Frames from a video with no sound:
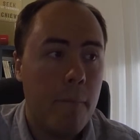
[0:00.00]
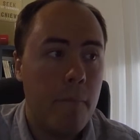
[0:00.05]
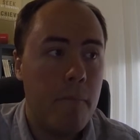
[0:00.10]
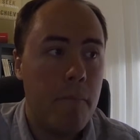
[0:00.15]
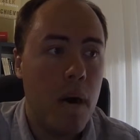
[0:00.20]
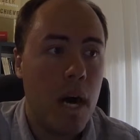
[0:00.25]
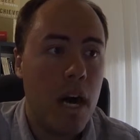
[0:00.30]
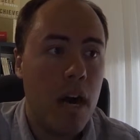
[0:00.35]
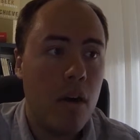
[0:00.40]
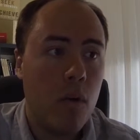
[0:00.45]

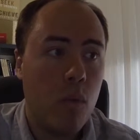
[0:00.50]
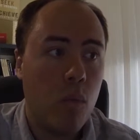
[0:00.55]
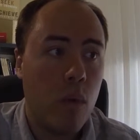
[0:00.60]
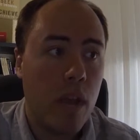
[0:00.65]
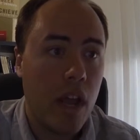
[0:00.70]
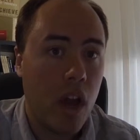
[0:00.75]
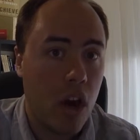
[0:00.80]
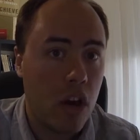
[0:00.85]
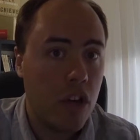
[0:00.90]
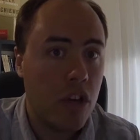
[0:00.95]
but
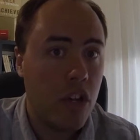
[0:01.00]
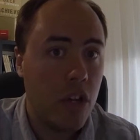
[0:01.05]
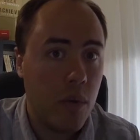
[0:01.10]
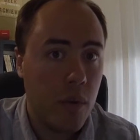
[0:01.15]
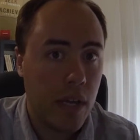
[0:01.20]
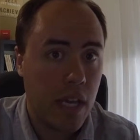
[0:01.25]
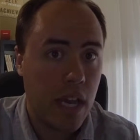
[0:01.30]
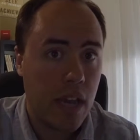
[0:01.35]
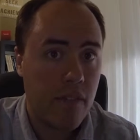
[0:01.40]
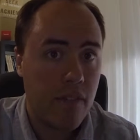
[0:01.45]
we are
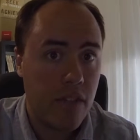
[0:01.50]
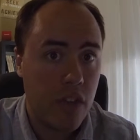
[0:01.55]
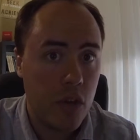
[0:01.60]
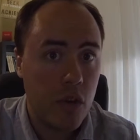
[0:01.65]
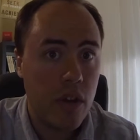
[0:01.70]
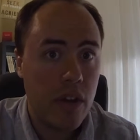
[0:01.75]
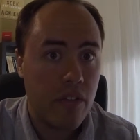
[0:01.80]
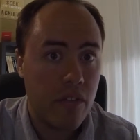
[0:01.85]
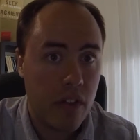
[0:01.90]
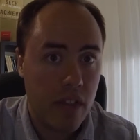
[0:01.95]
doing a few
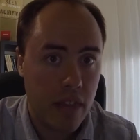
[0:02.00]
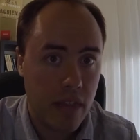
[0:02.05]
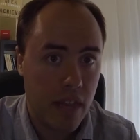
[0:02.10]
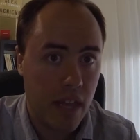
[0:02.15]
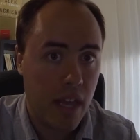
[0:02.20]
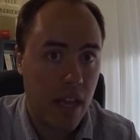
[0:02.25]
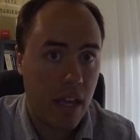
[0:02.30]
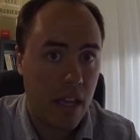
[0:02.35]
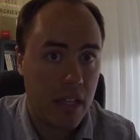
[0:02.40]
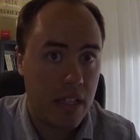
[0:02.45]
different
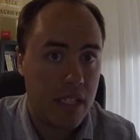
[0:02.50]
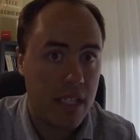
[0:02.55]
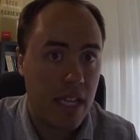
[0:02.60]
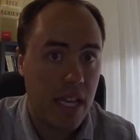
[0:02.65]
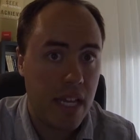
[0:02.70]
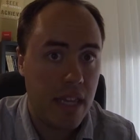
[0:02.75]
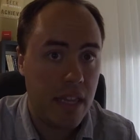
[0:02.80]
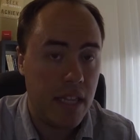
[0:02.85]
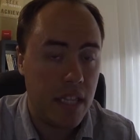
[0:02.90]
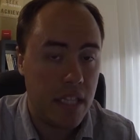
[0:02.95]
things
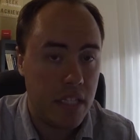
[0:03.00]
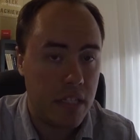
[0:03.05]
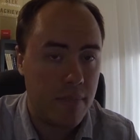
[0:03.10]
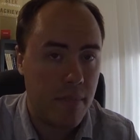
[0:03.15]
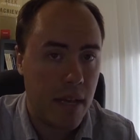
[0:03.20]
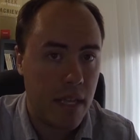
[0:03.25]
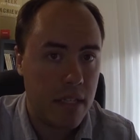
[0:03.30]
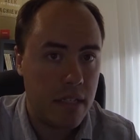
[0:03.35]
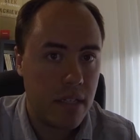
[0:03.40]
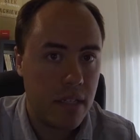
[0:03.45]
in these
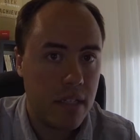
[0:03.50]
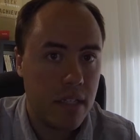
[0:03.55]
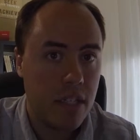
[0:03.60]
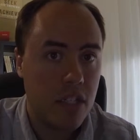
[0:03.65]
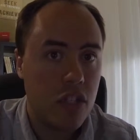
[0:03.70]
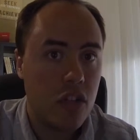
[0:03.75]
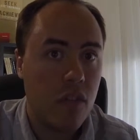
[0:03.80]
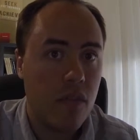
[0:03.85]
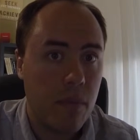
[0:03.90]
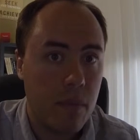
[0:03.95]
spaces, and
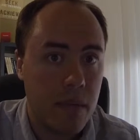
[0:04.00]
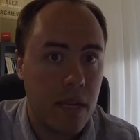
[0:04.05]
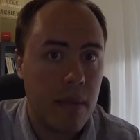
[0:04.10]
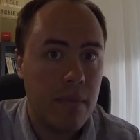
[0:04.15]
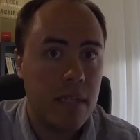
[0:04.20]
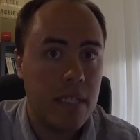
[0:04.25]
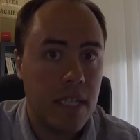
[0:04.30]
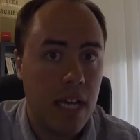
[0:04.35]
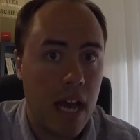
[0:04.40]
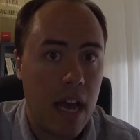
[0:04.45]
so from time
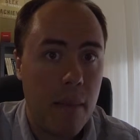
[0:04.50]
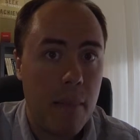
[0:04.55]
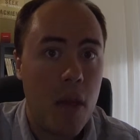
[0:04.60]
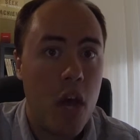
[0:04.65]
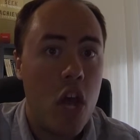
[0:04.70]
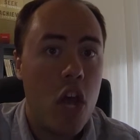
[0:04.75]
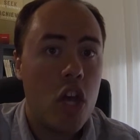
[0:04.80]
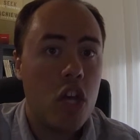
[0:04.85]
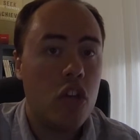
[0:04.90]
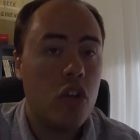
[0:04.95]
to time
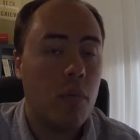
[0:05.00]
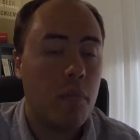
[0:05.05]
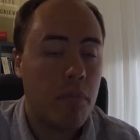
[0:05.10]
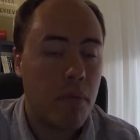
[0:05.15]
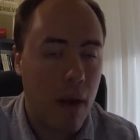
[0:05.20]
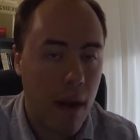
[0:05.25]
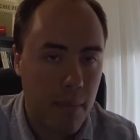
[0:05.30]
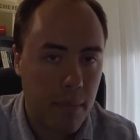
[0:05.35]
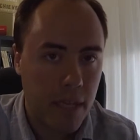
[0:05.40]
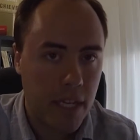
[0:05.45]
you'll
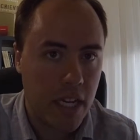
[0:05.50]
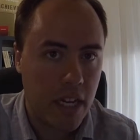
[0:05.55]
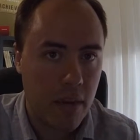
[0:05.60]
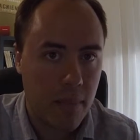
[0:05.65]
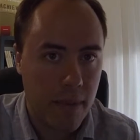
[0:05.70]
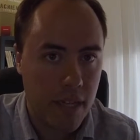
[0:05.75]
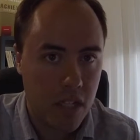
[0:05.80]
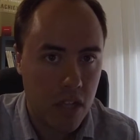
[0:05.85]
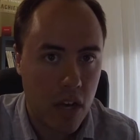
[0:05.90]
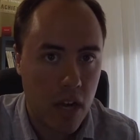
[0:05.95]
probably hear
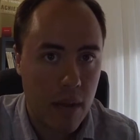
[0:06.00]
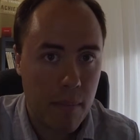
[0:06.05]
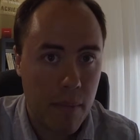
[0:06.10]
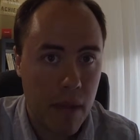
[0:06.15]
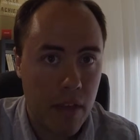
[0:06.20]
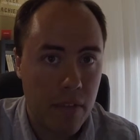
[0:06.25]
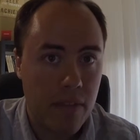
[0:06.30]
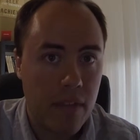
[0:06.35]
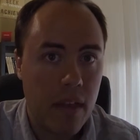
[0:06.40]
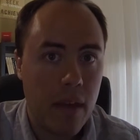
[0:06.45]
me talk
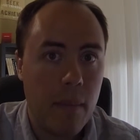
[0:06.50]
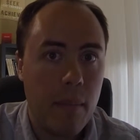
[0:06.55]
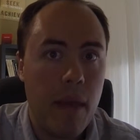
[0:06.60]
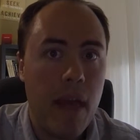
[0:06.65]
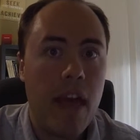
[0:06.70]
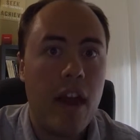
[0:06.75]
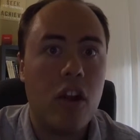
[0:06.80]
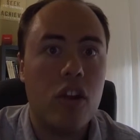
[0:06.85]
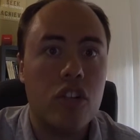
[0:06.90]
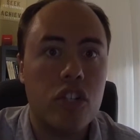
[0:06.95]
about them,
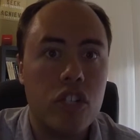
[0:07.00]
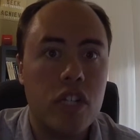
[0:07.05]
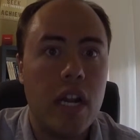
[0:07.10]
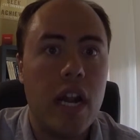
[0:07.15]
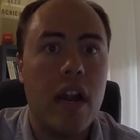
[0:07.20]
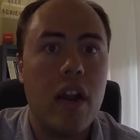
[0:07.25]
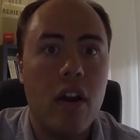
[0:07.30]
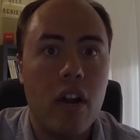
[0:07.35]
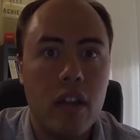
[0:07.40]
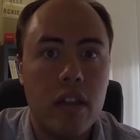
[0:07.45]
and I'll
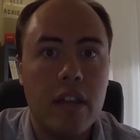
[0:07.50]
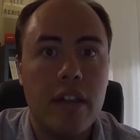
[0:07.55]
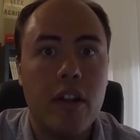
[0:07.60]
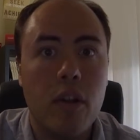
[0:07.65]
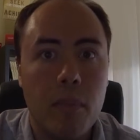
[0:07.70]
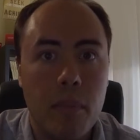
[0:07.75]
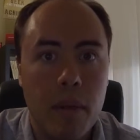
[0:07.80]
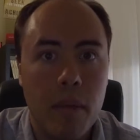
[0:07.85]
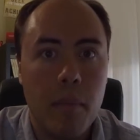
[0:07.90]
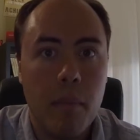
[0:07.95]
share a little
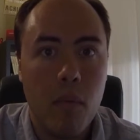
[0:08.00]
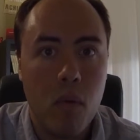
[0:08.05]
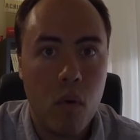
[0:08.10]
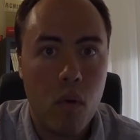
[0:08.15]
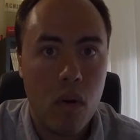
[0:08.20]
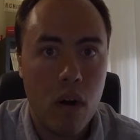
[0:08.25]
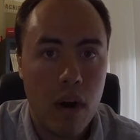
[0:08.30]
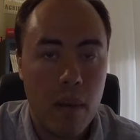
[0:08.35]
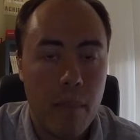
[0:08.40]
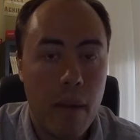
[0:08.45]
bit
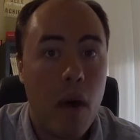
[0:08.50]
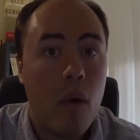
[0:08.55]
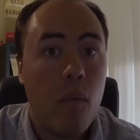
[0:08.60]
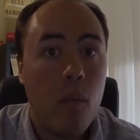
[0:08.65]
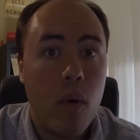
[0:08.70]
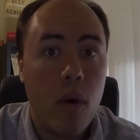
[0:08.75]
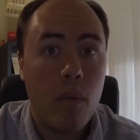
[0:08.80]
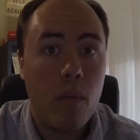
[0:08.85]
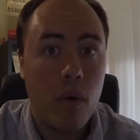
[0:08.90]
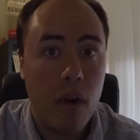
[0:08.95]
more about
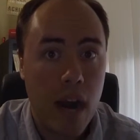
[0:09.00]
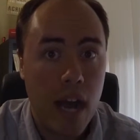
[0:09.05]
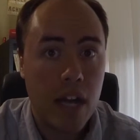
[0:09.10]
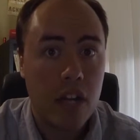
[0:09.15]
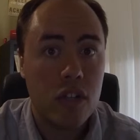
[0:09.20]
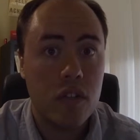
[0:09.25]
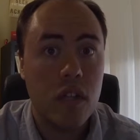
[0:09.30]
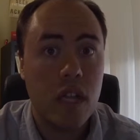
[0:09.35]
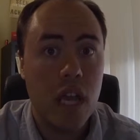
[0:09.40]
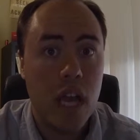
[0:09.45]
what we're
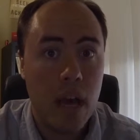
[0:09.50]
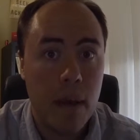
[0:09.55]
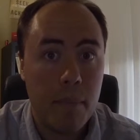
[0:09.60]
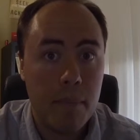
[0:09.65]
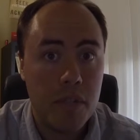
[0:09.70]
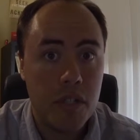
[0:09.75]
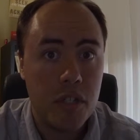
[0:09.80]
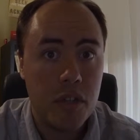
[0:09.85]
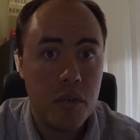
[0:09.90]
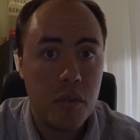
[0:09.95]
actually up
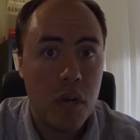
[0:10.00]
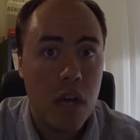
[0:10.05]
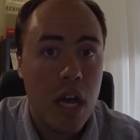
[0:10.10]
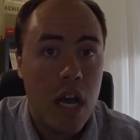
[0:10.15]
to.